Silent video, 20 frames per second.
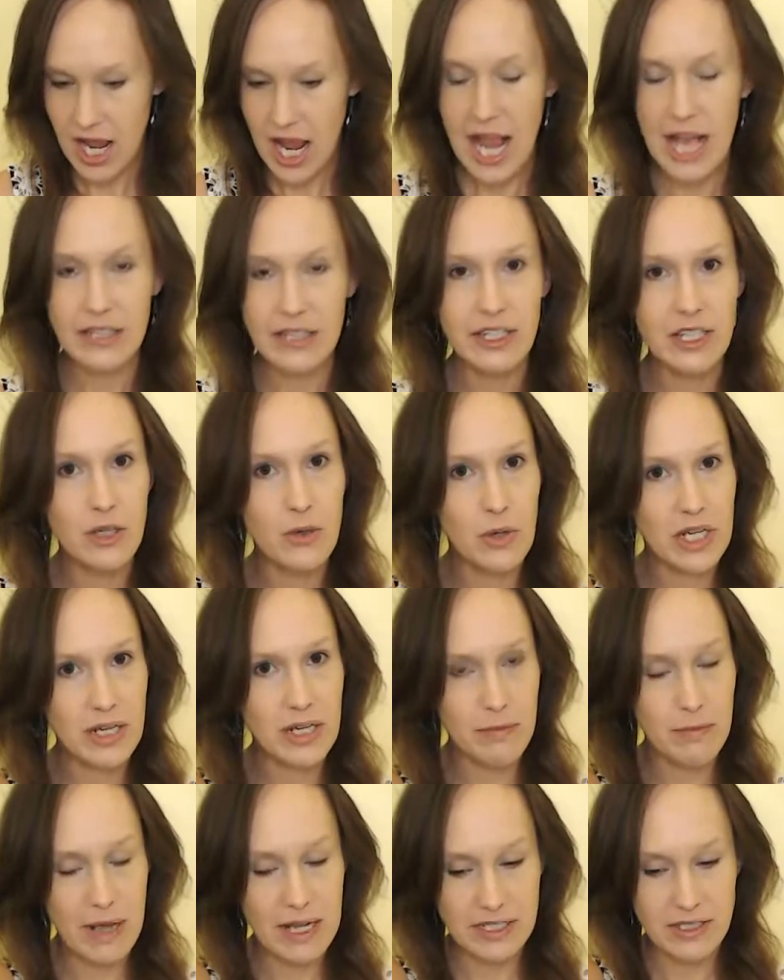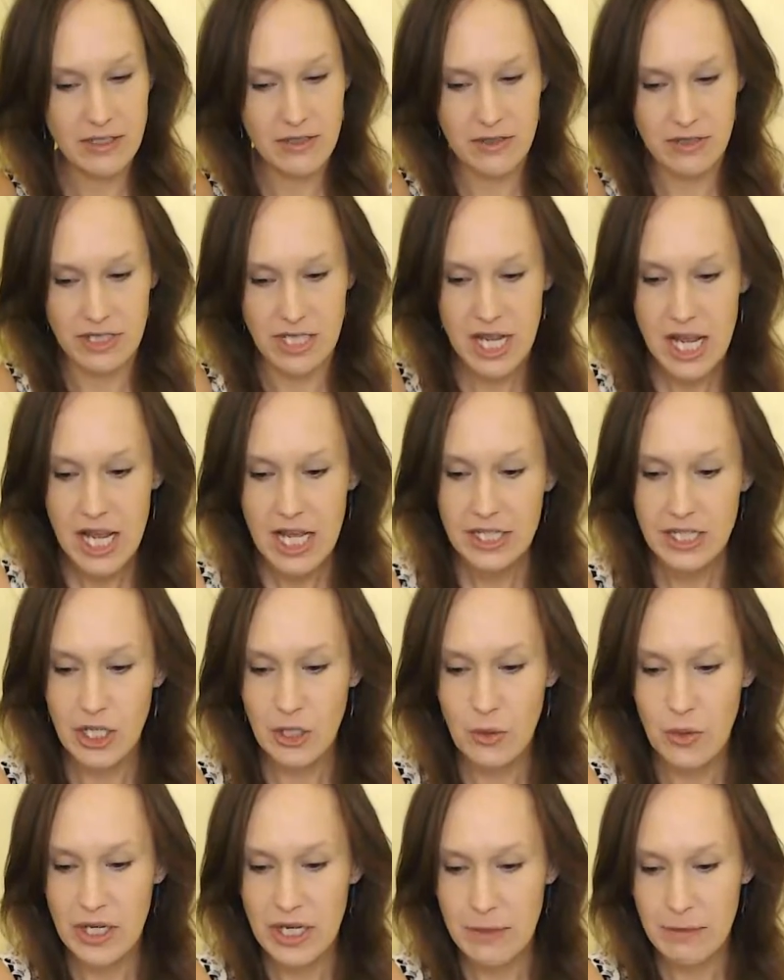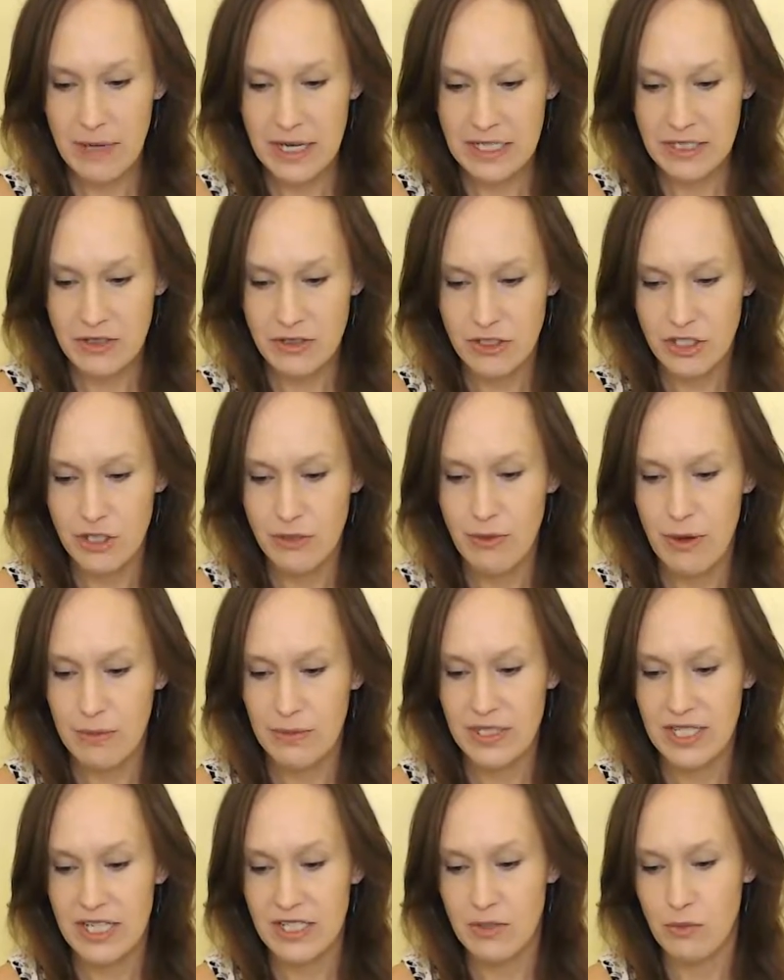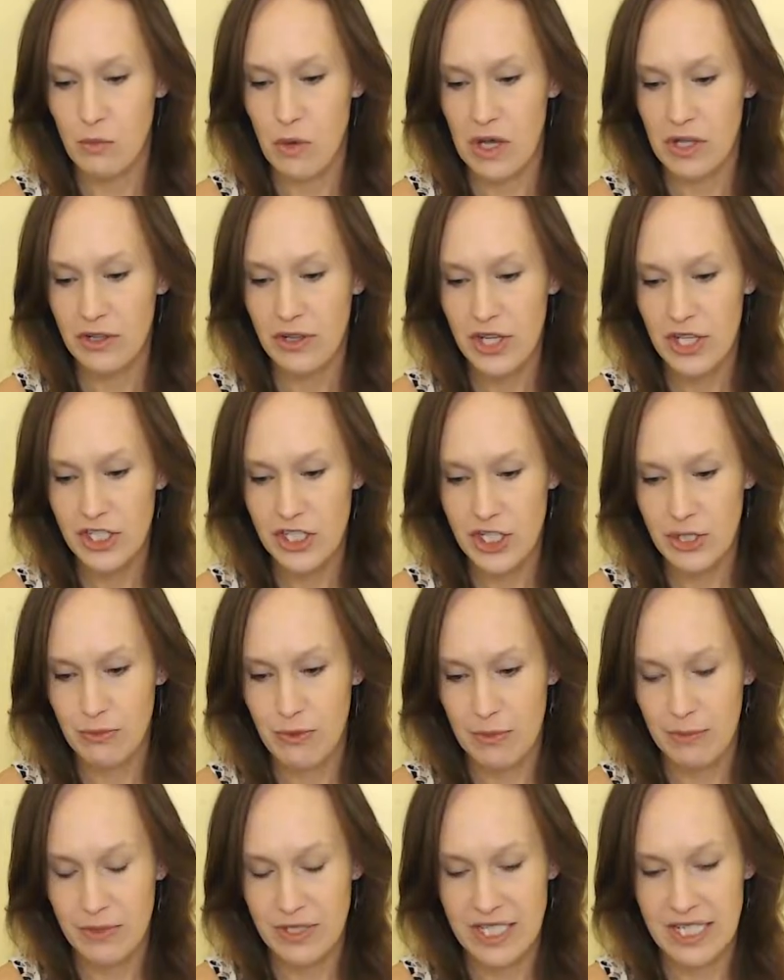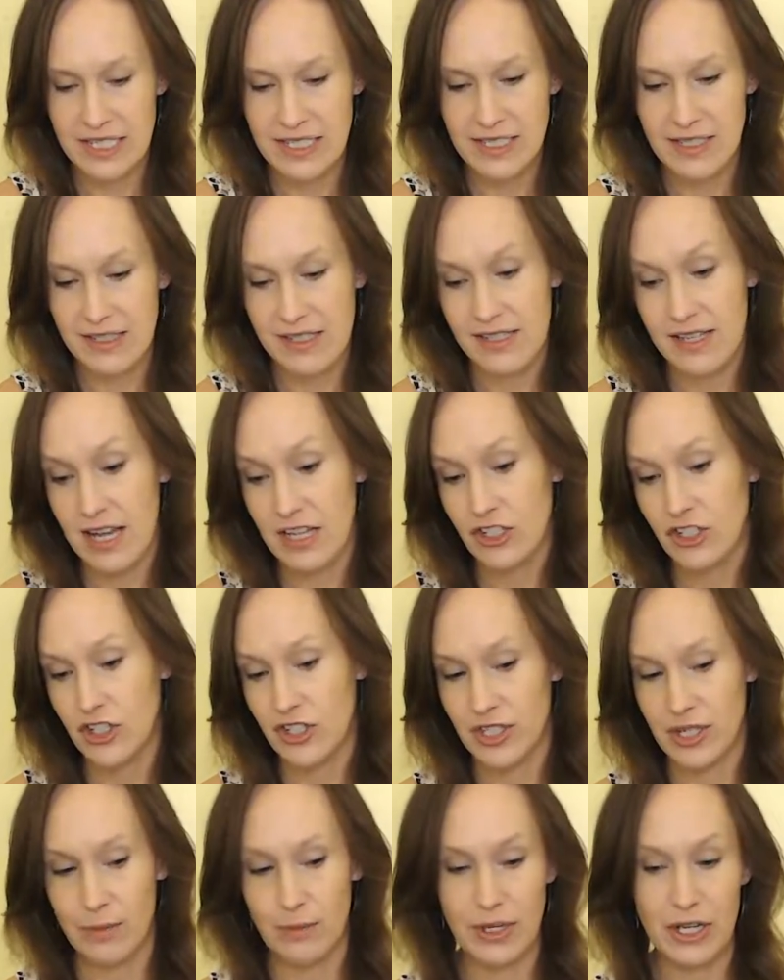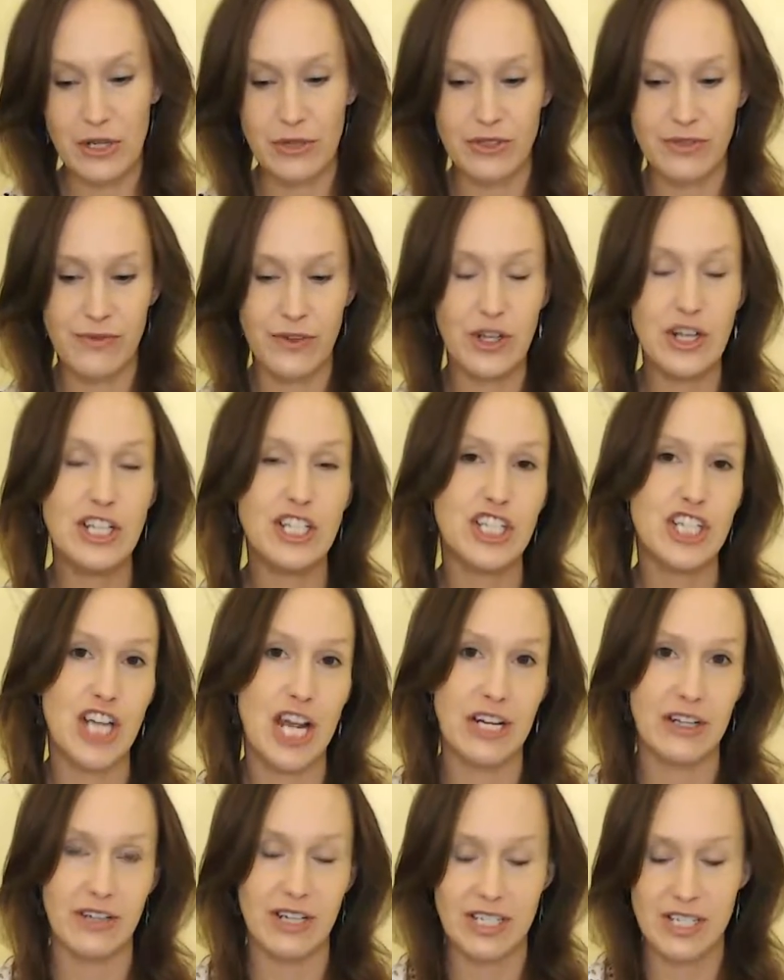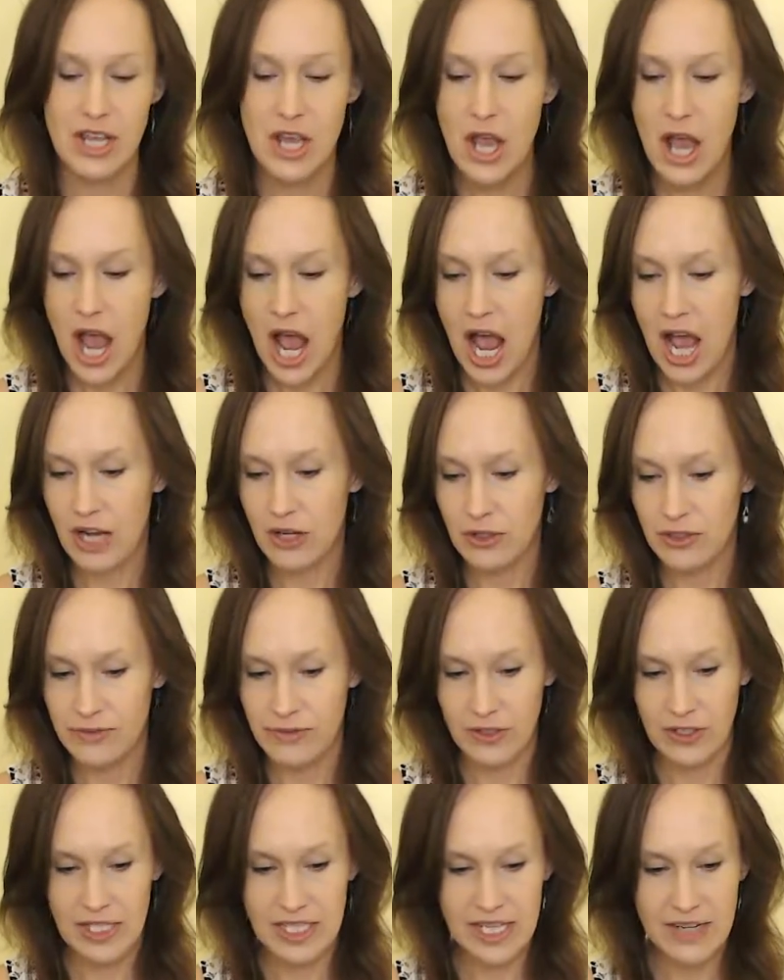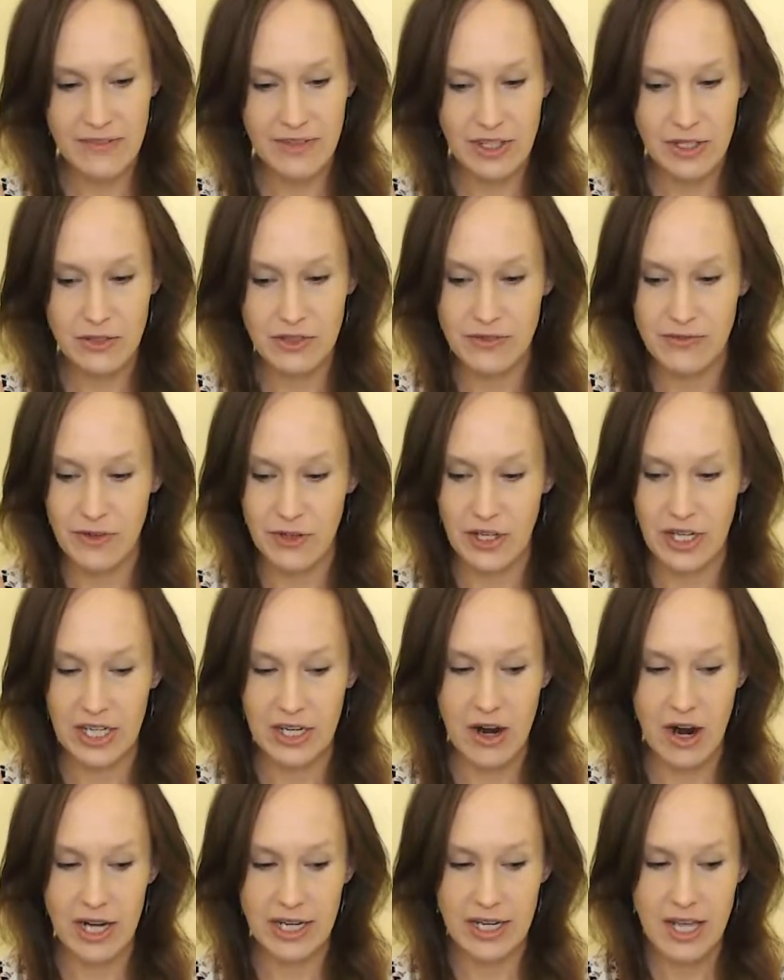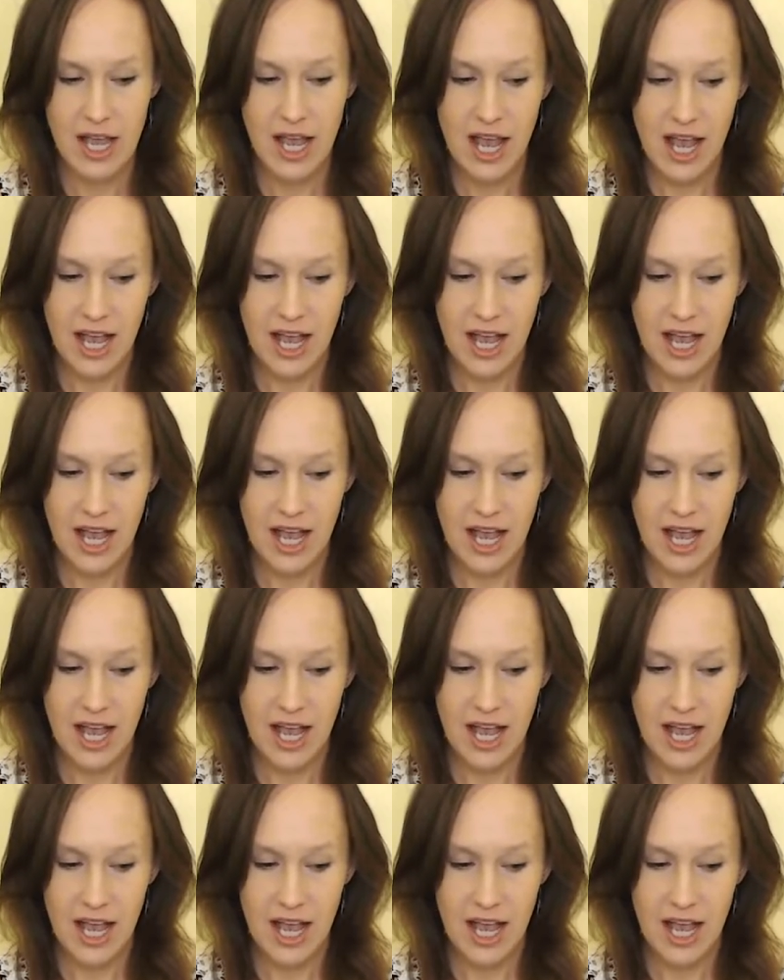And the Queen of Pentacles. The Queen of Pentacles, she represents wealth. She represents success. She's somebody who's very generous, who's very giving, who's very kind.